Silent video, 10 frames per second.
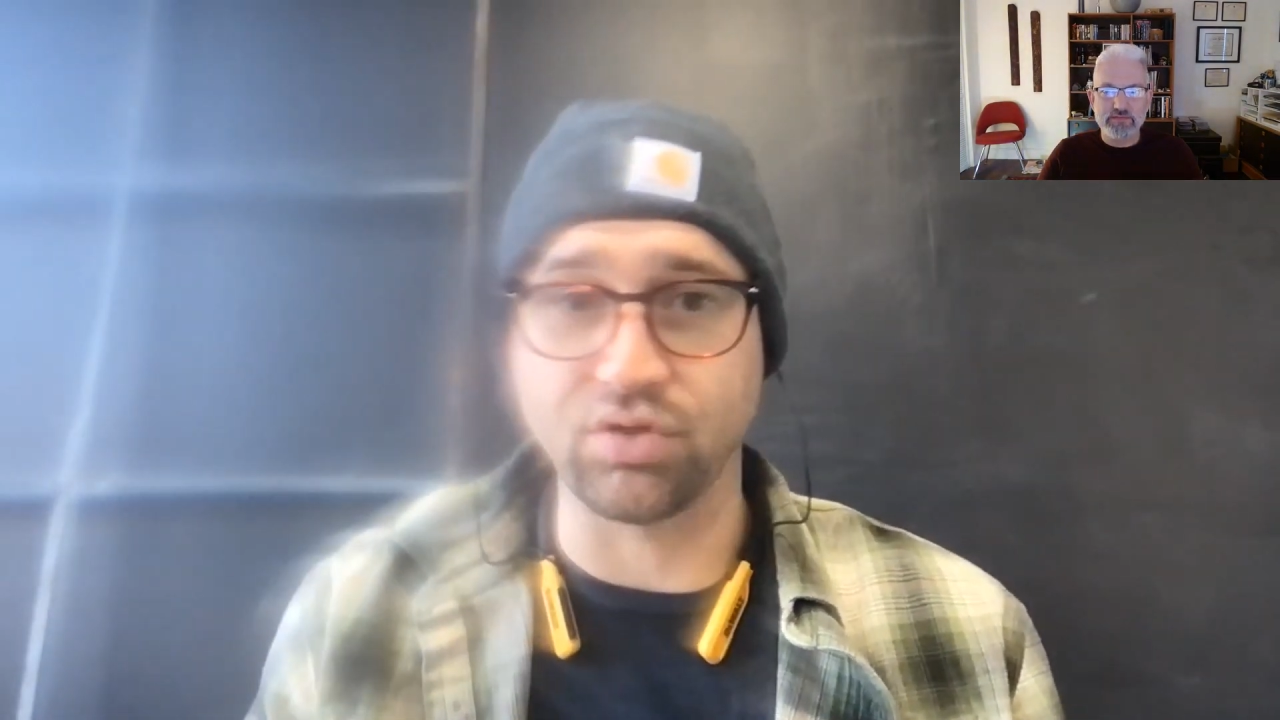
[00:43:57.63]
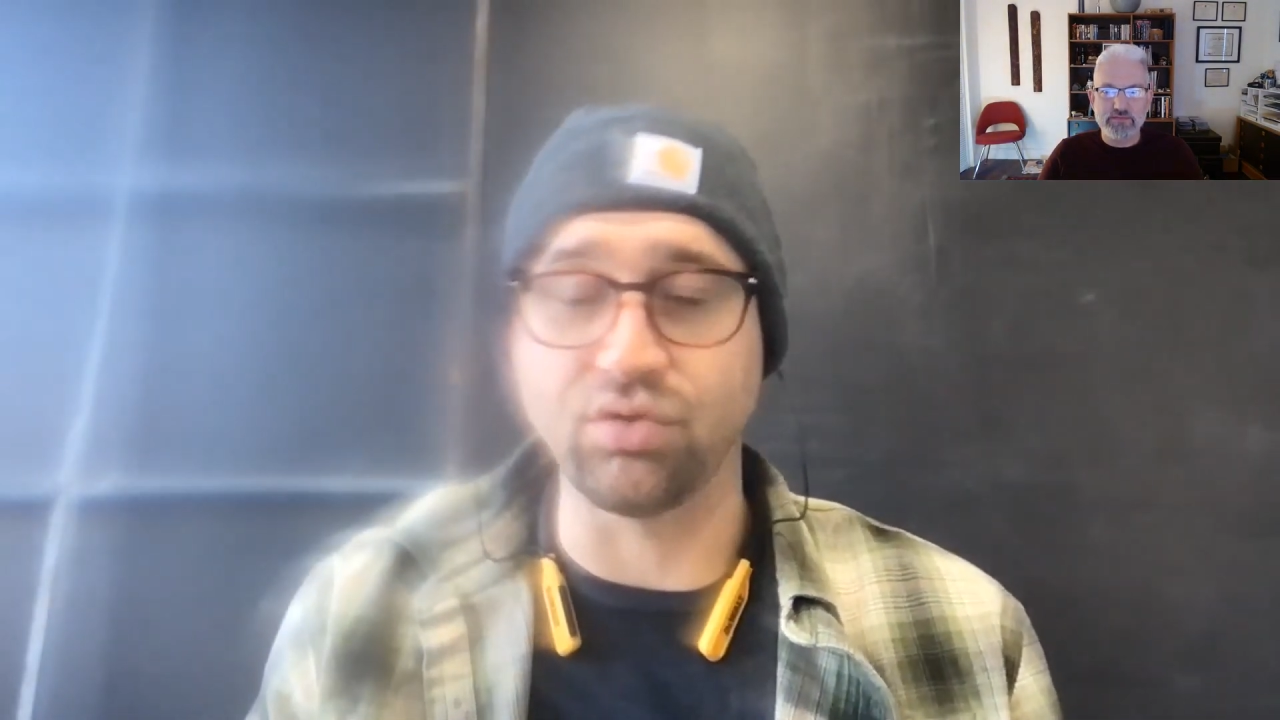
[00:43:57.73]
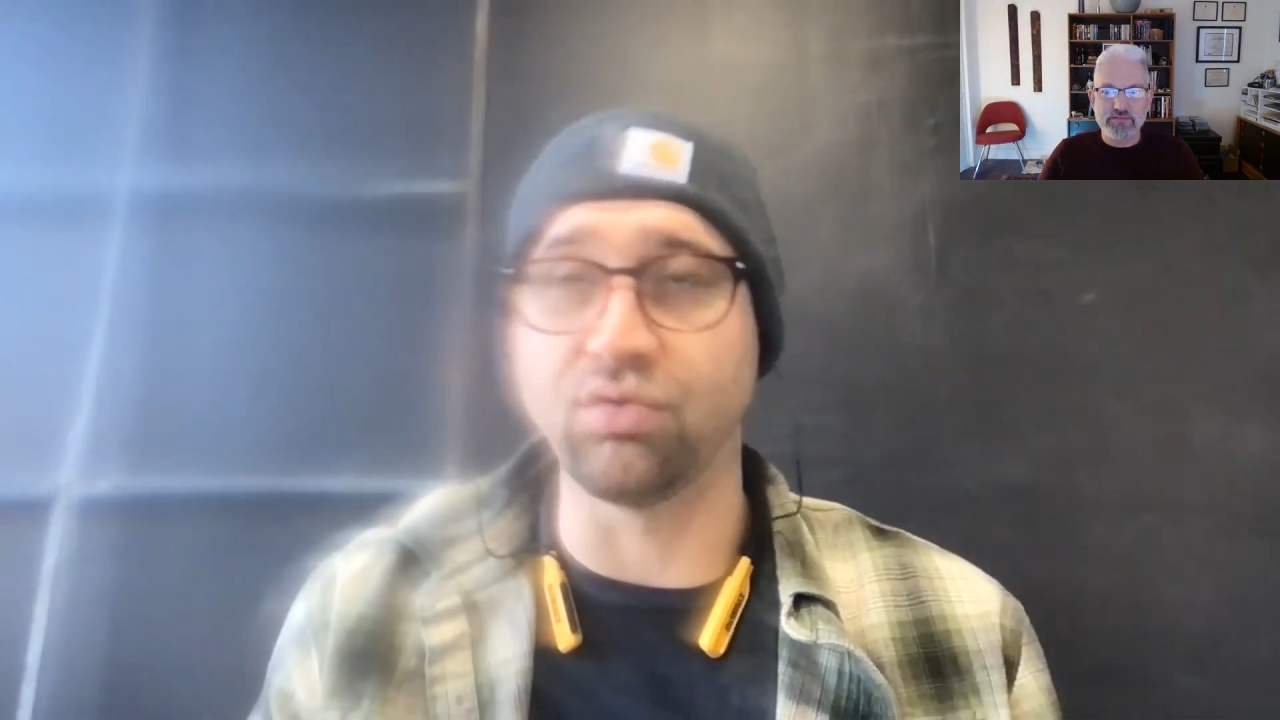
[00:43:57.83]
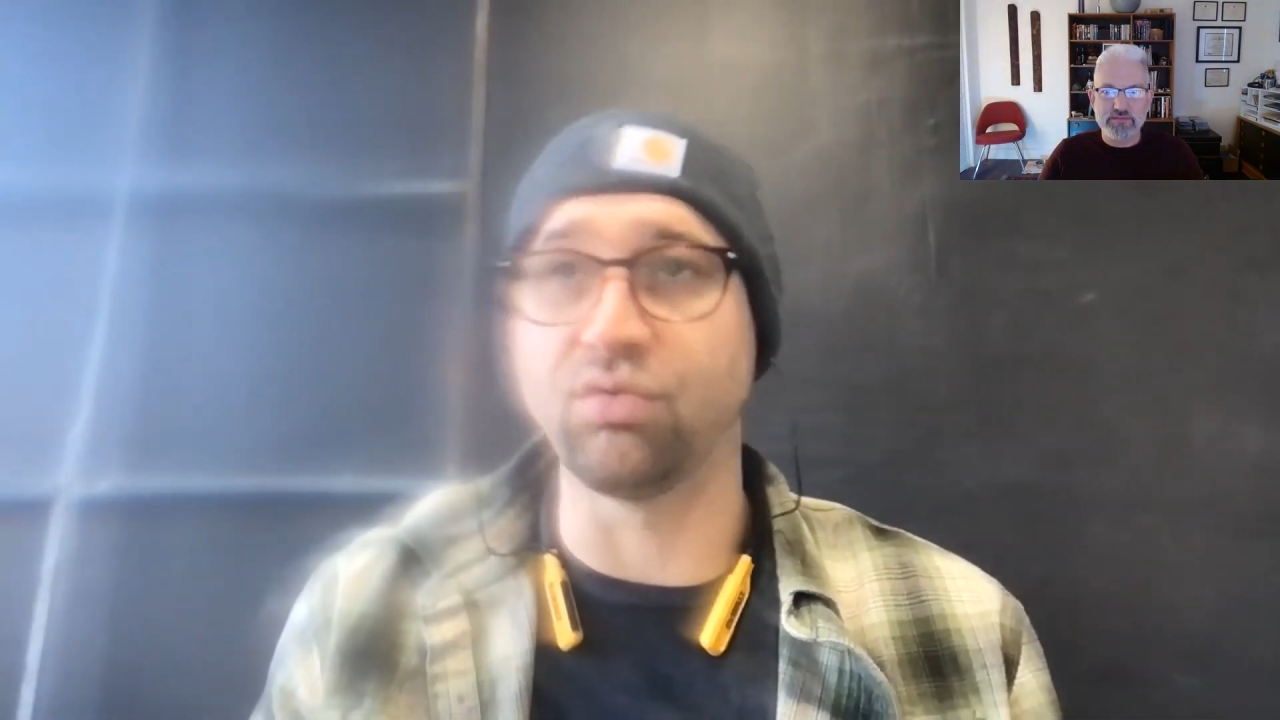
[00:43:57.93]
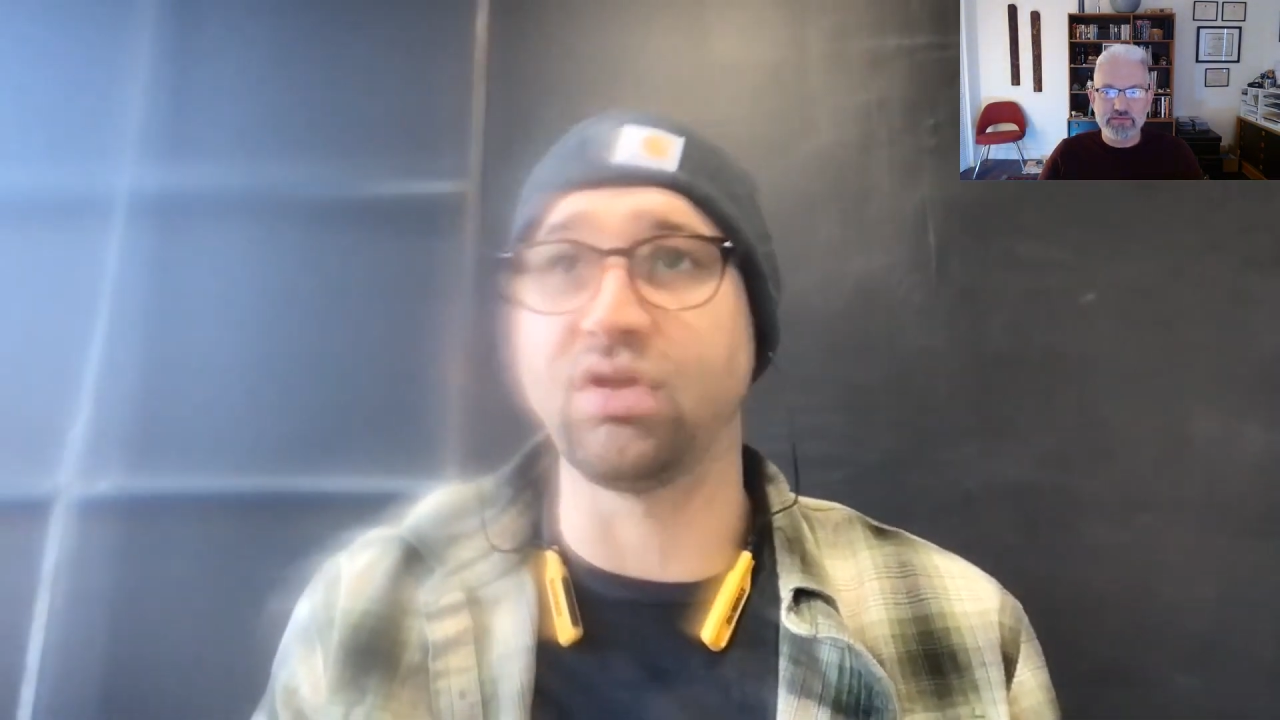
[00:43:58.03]

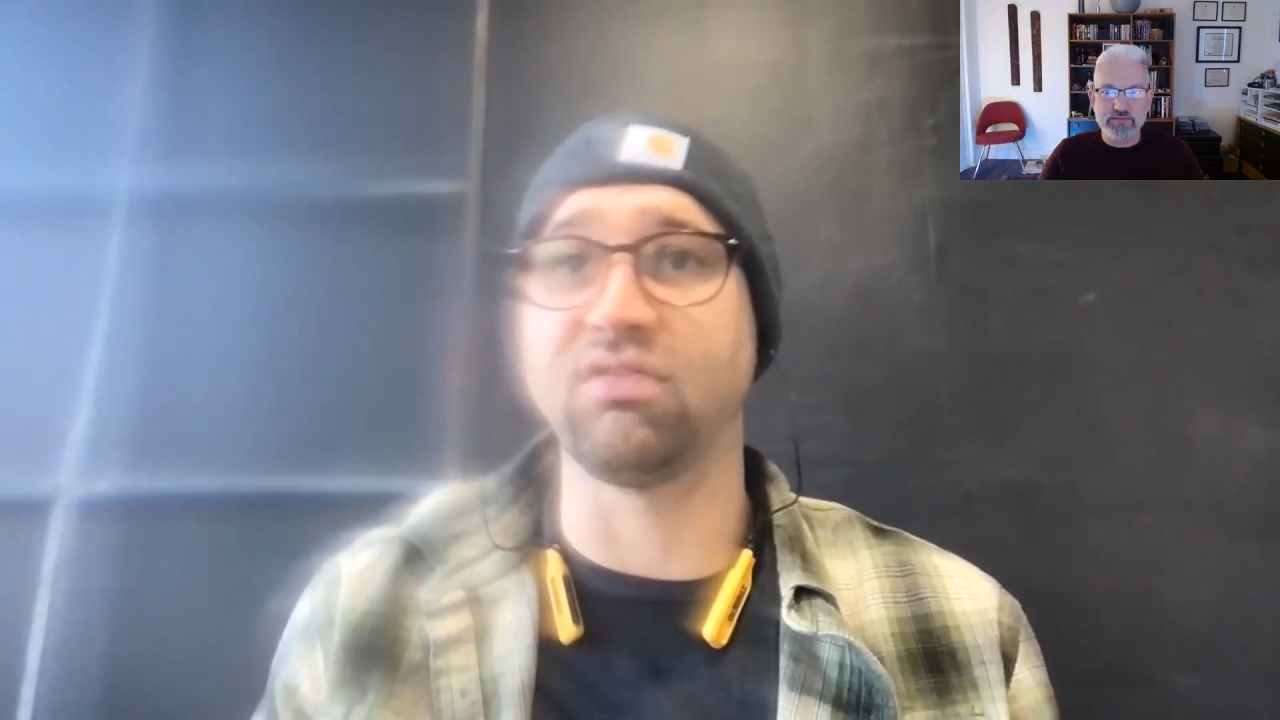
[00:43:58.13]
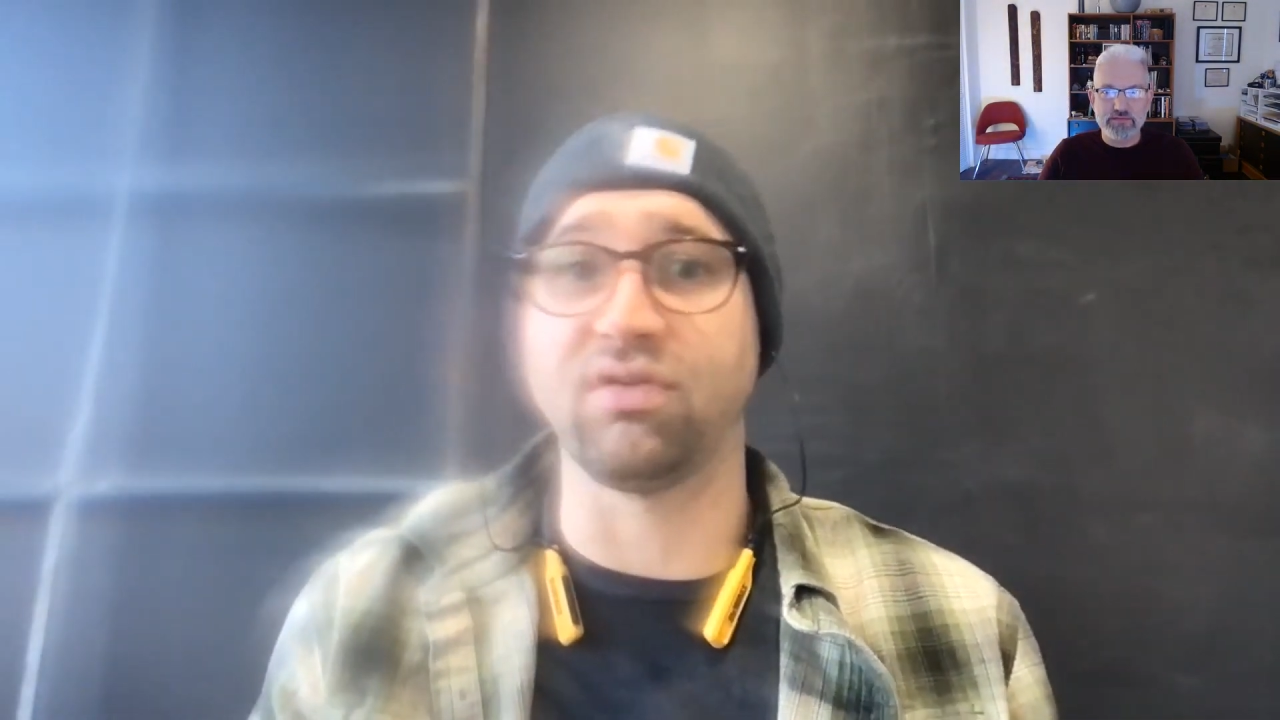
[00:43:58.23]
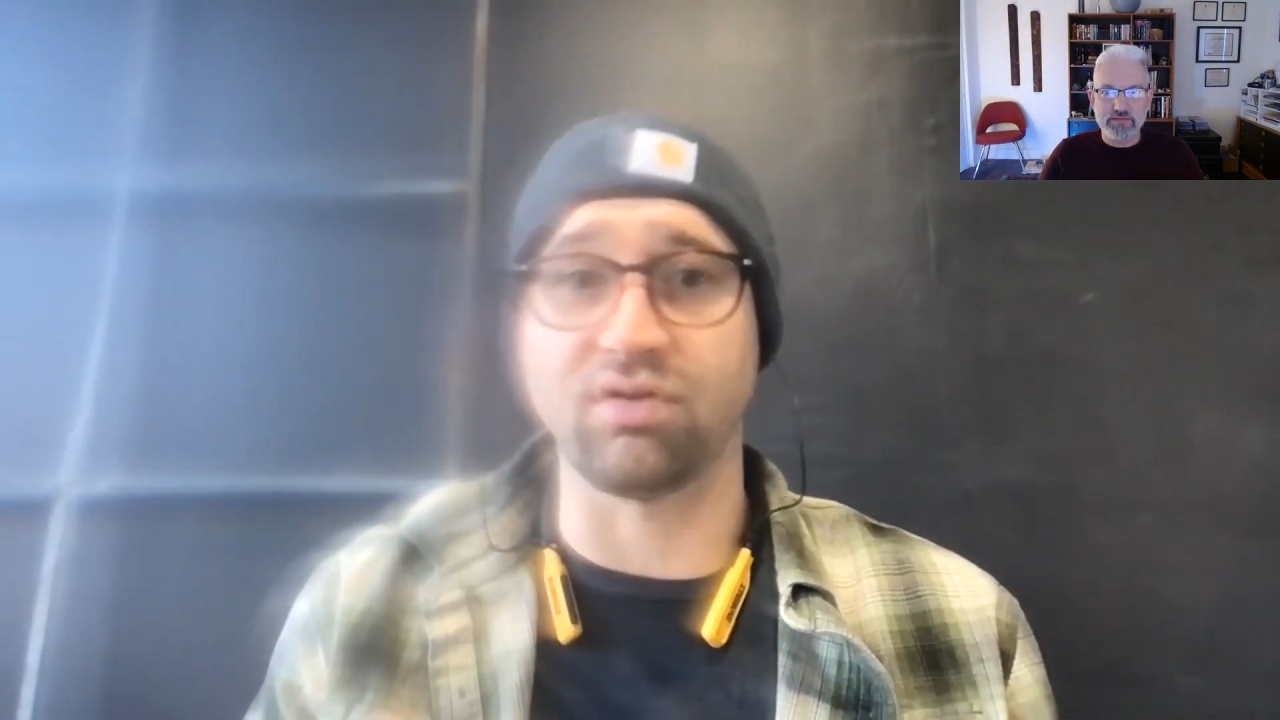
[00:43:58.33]
who is